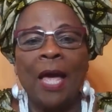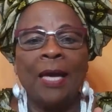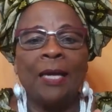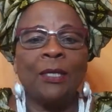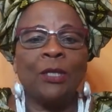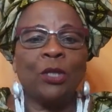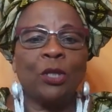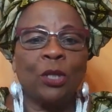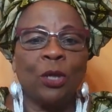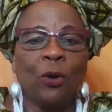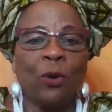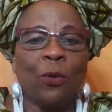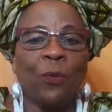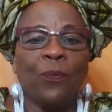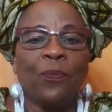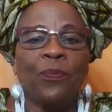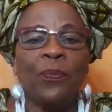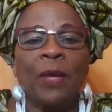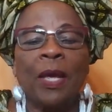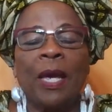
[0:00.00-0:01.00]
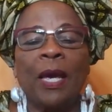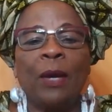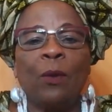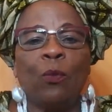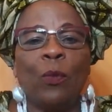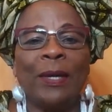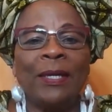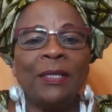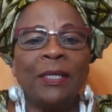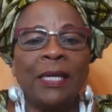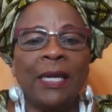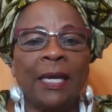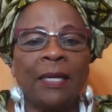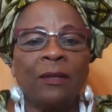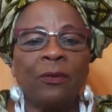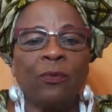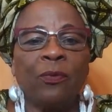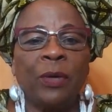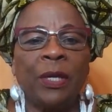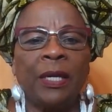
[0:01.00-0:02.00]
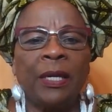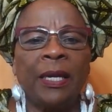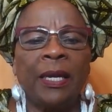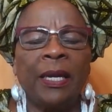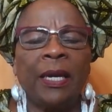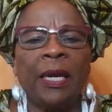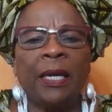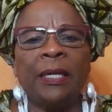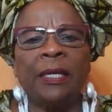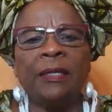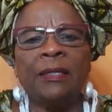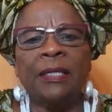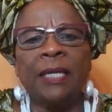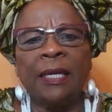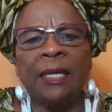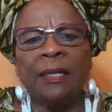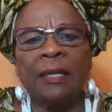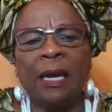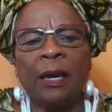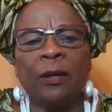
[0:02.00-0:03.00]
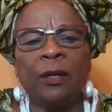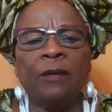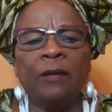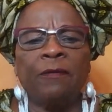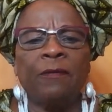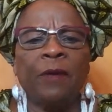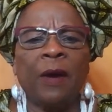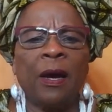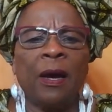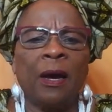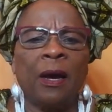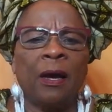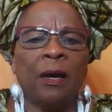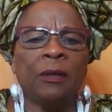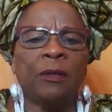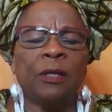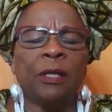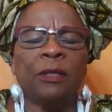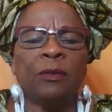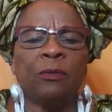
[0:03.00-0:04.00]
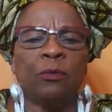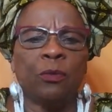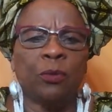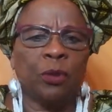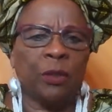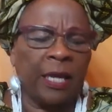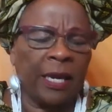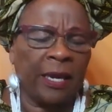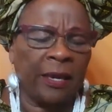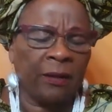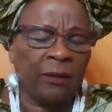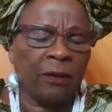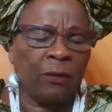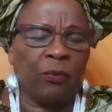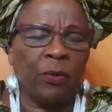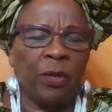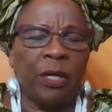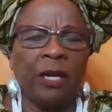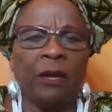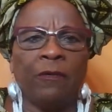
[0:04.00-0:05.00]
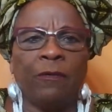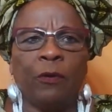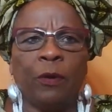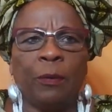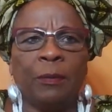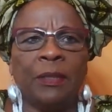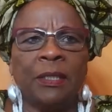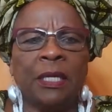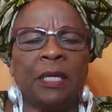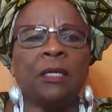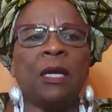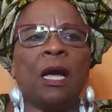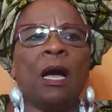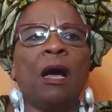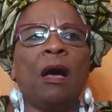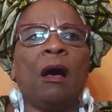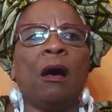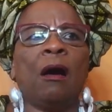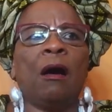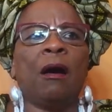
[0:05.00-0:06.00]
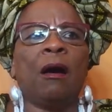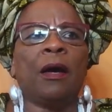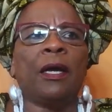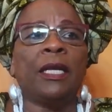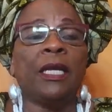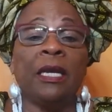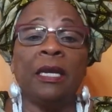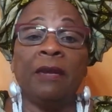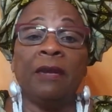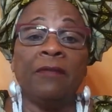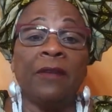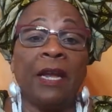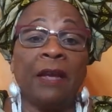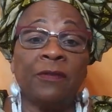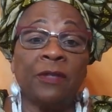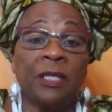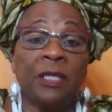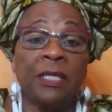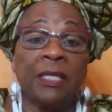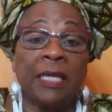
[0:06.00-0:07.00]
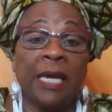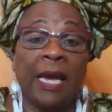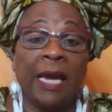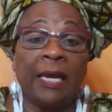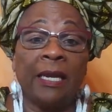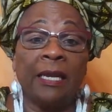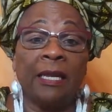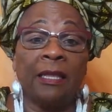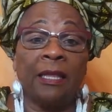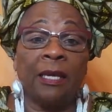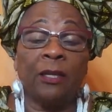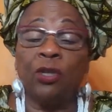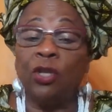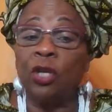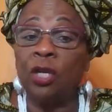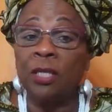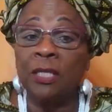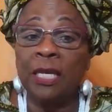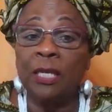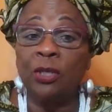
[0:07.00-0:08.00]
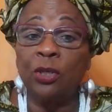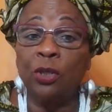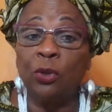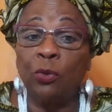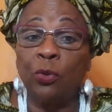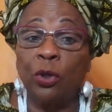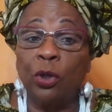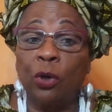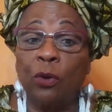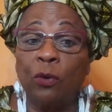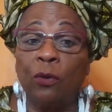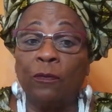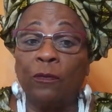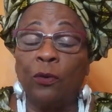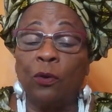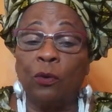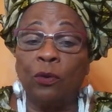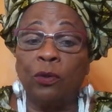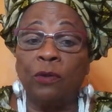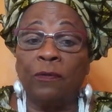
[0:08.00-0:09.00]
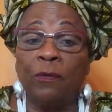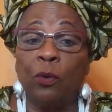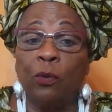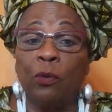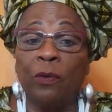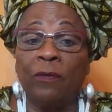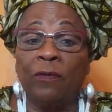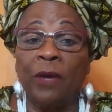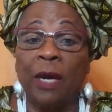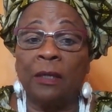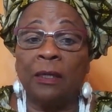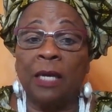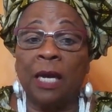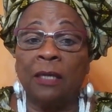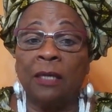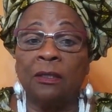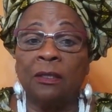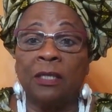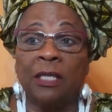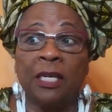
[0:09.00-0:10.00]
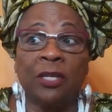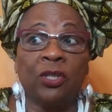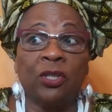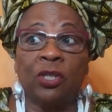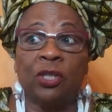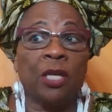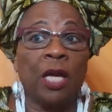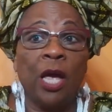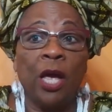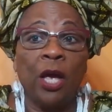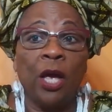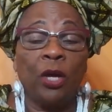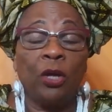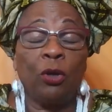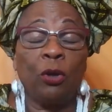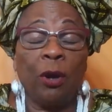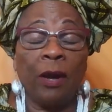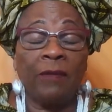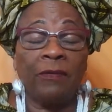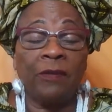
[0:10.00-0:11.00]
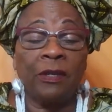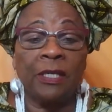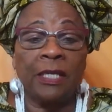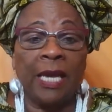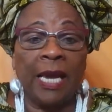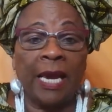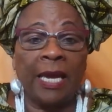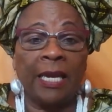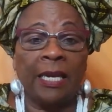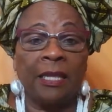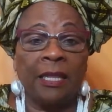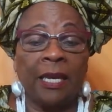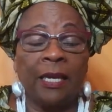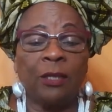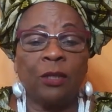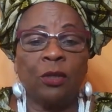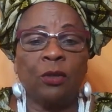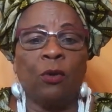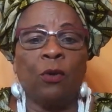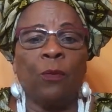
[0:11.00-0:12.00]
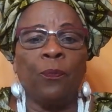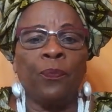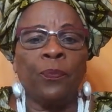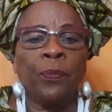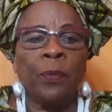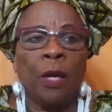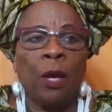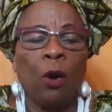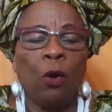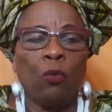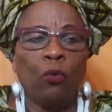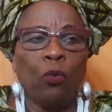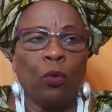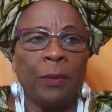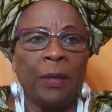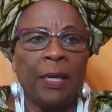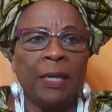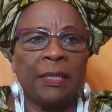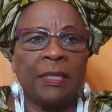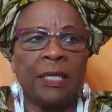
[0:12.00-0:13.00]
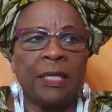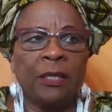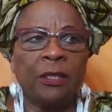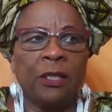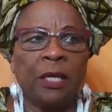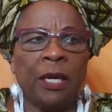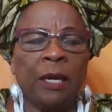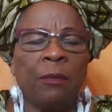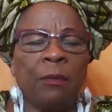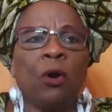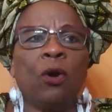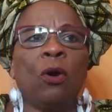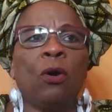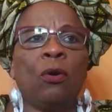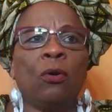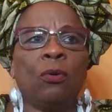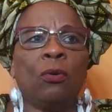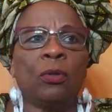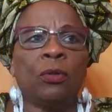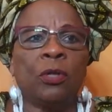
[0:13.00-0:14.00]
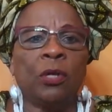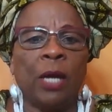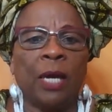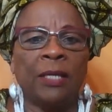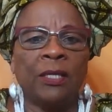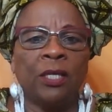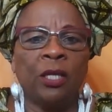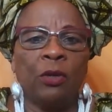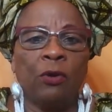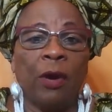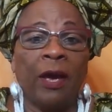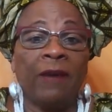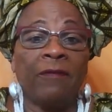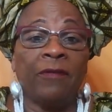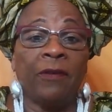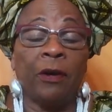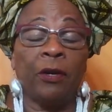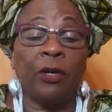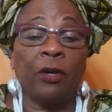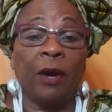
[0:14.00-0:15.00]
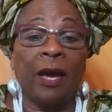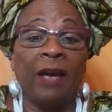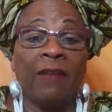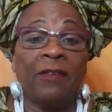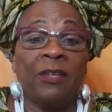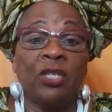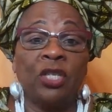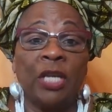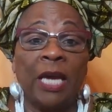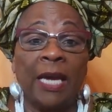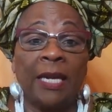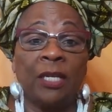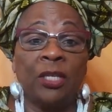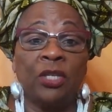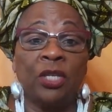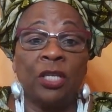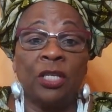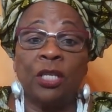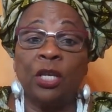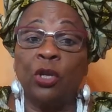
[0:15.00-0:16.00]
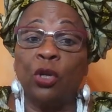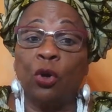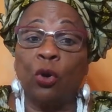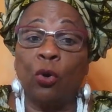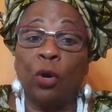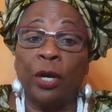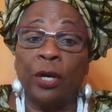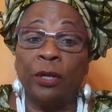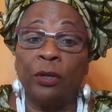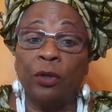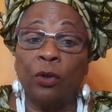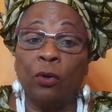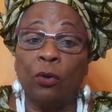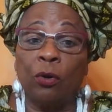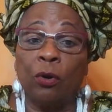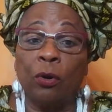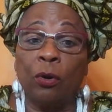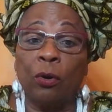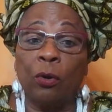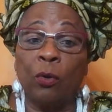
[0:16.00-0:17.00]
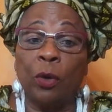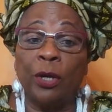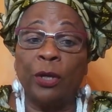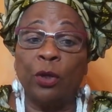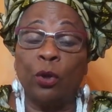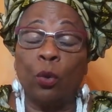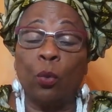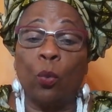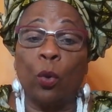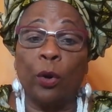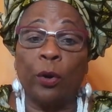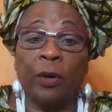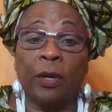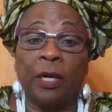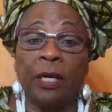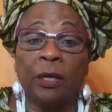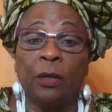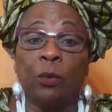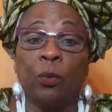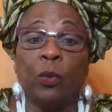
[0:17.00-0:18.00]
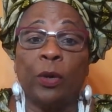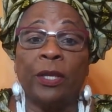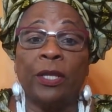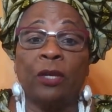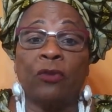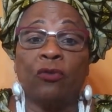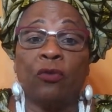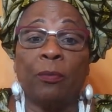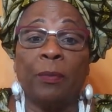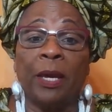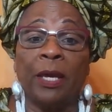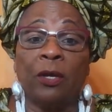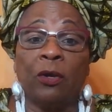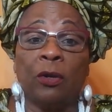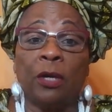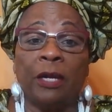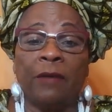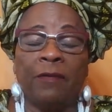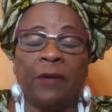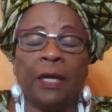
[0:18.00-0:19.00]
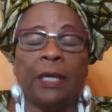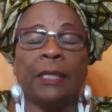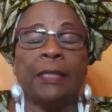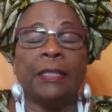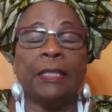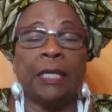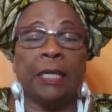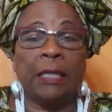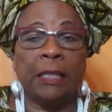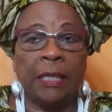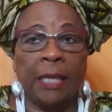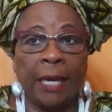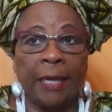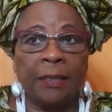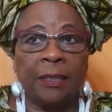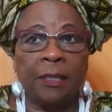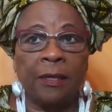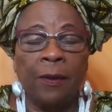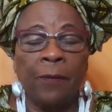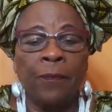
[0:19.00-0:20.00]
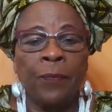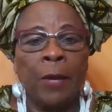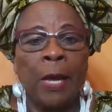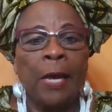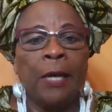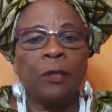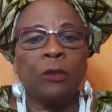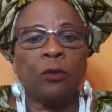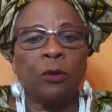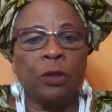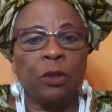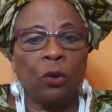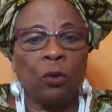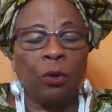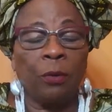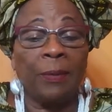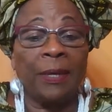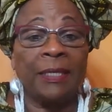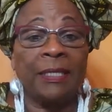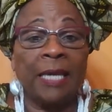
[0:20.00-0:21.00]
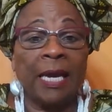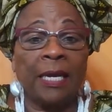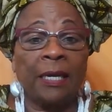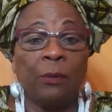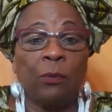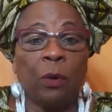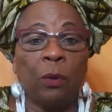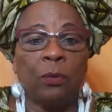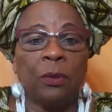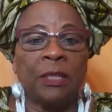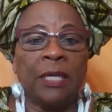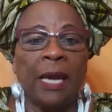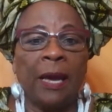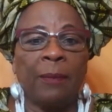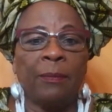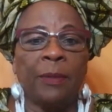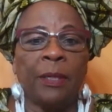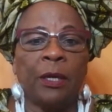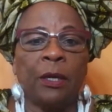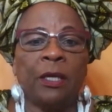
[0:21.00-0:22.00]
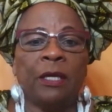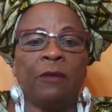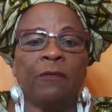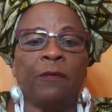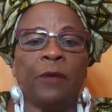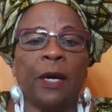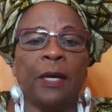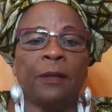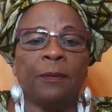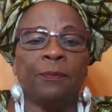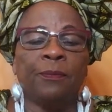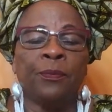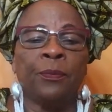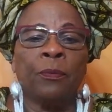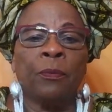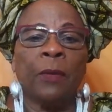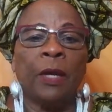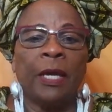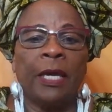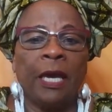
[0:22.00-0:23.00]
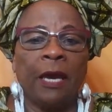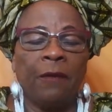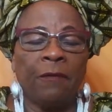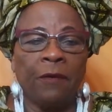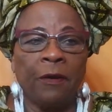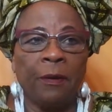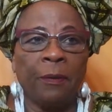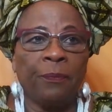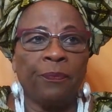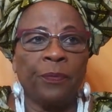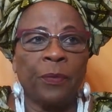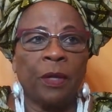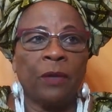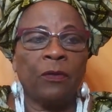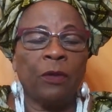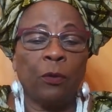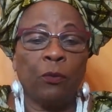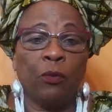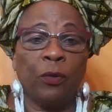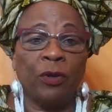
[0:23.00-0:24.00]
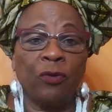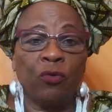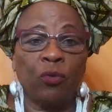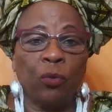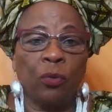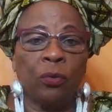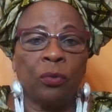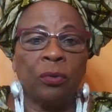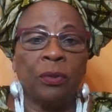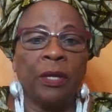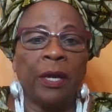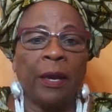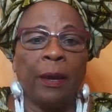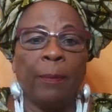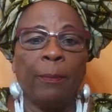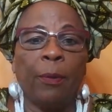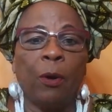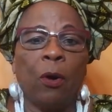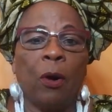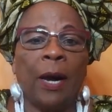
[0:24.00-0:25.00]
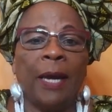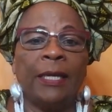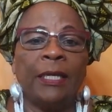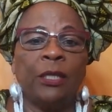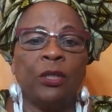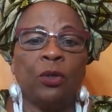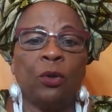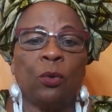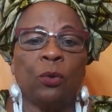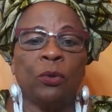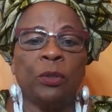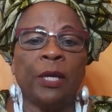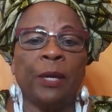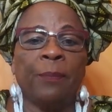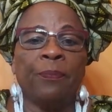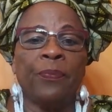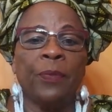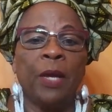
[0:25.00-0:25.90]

So went to get the reading and he sat down, he filed and did the reading for him and says, he didn't even have to say anything. Just as you know, for those of you who have gotten consultations, you don't have to say anything. So Rumila said to him, I see you're having challenges in your work, in the way that you make your living. He said, yes. So he told him exactly what was happening. Ifa gave him the ritual, the Ebo, and he told him,